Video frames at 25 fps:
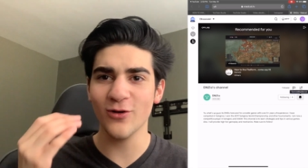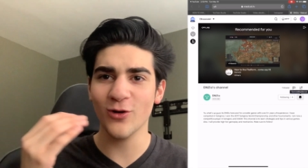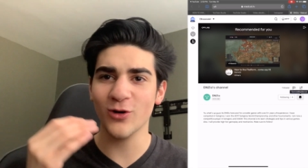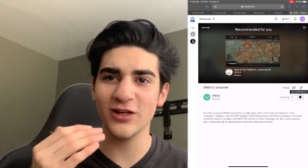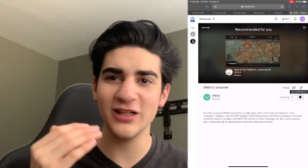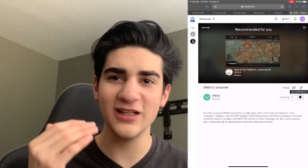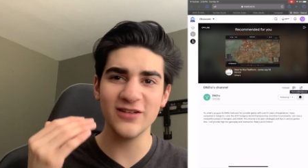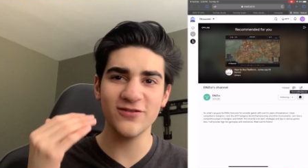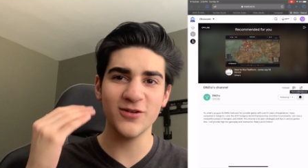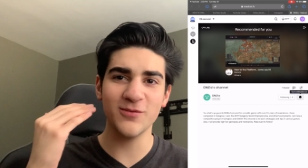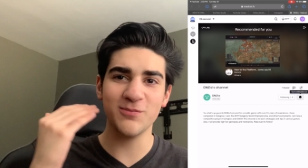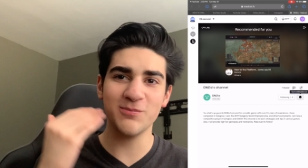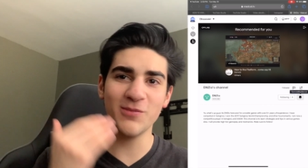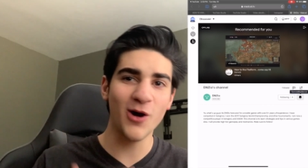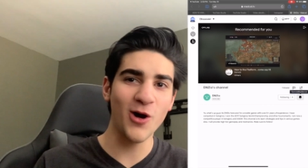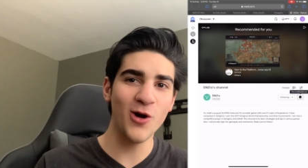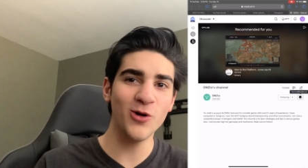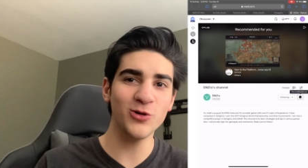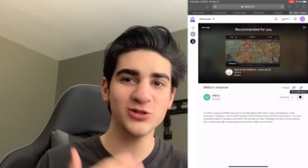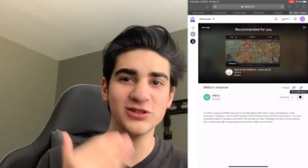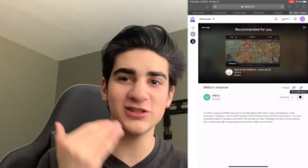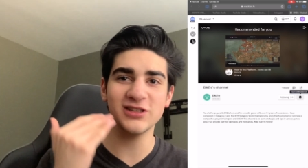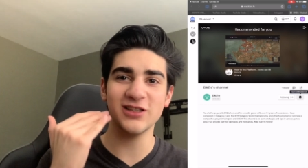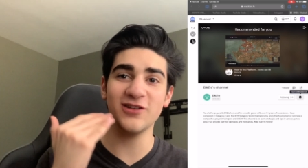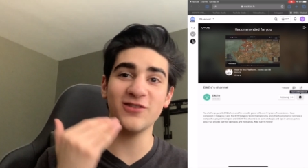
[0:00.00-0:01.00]
or even
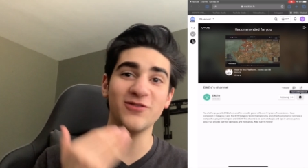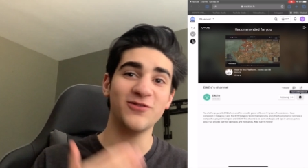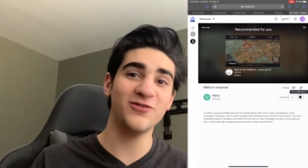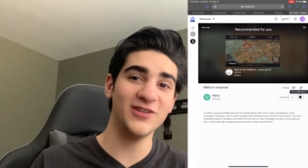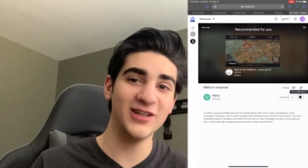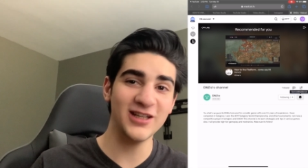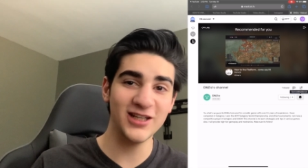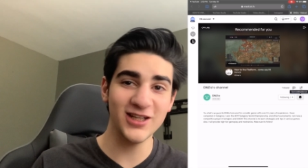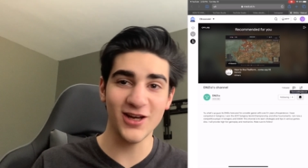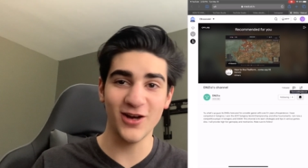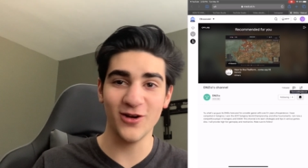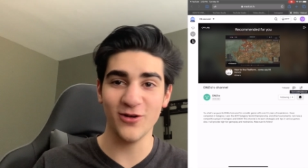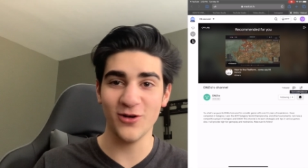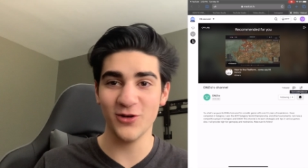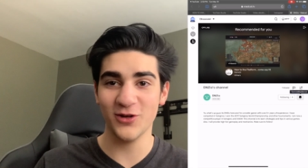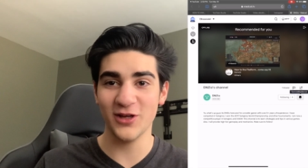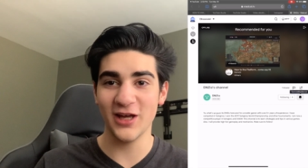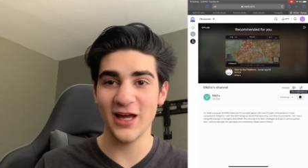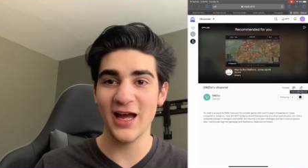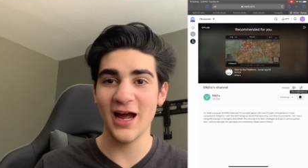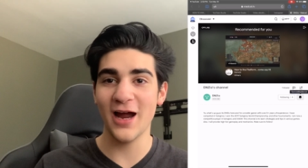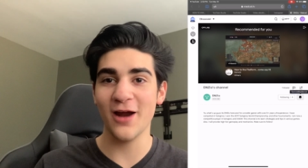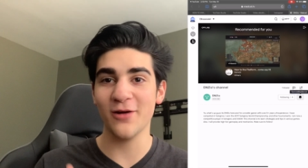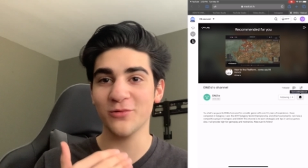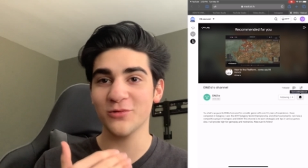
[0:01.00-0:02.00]
post a video
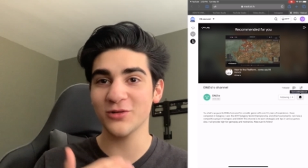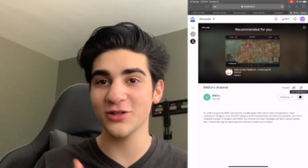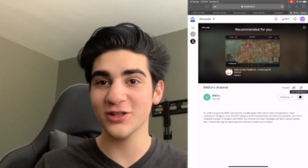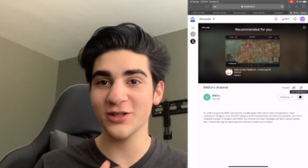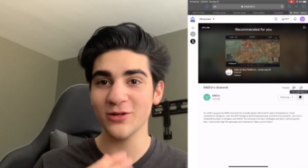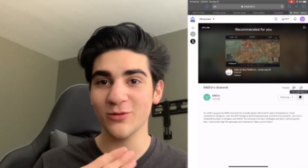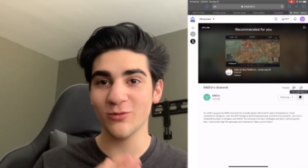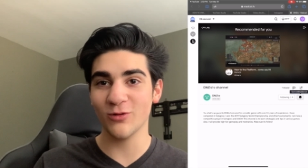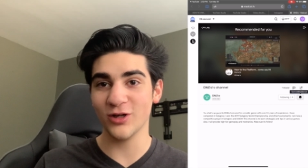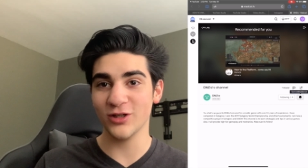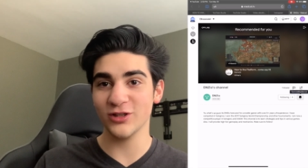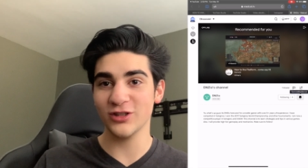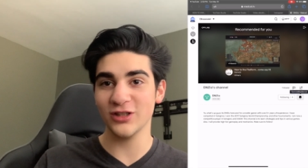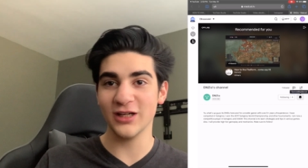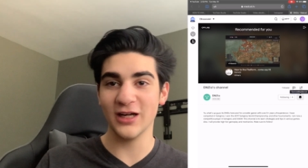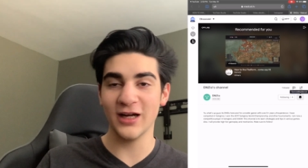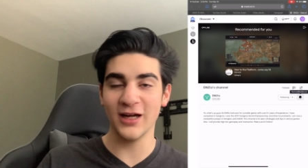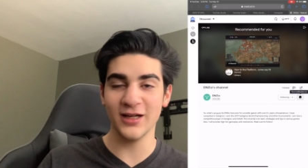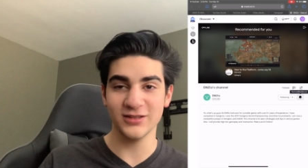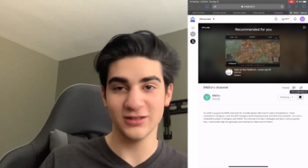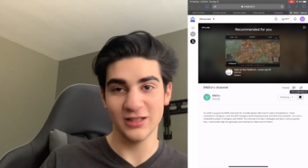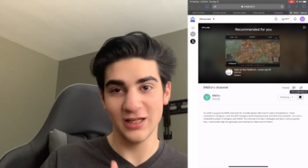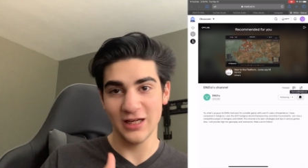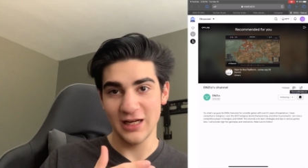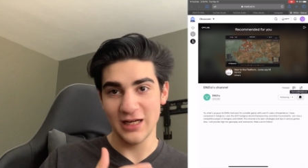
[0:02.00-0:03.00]
okay i really want you
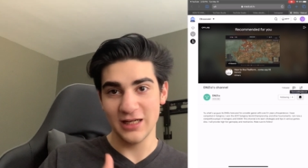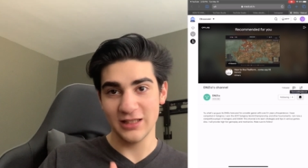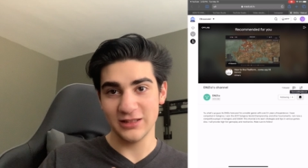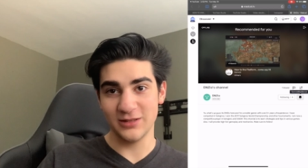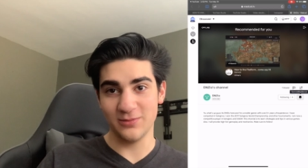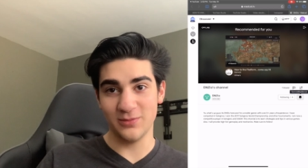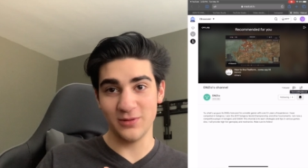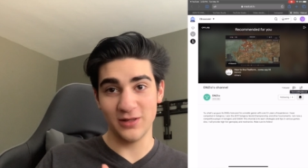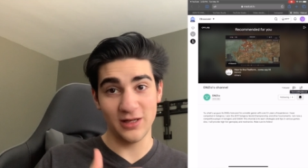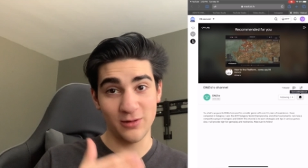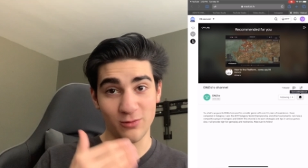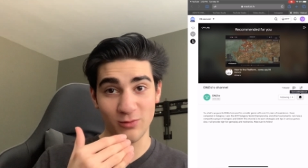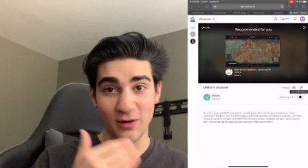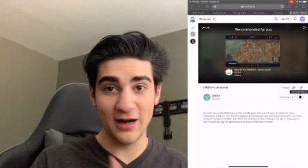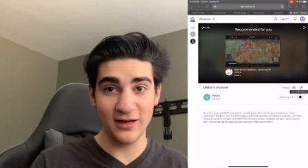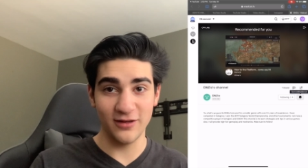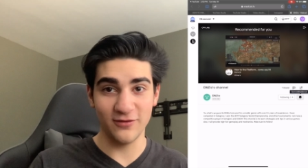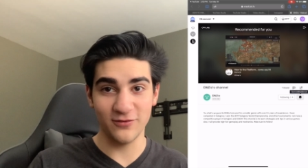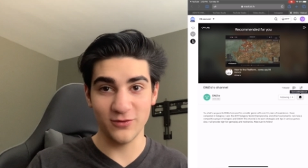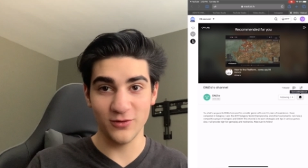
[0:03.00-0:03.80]
guys to be ready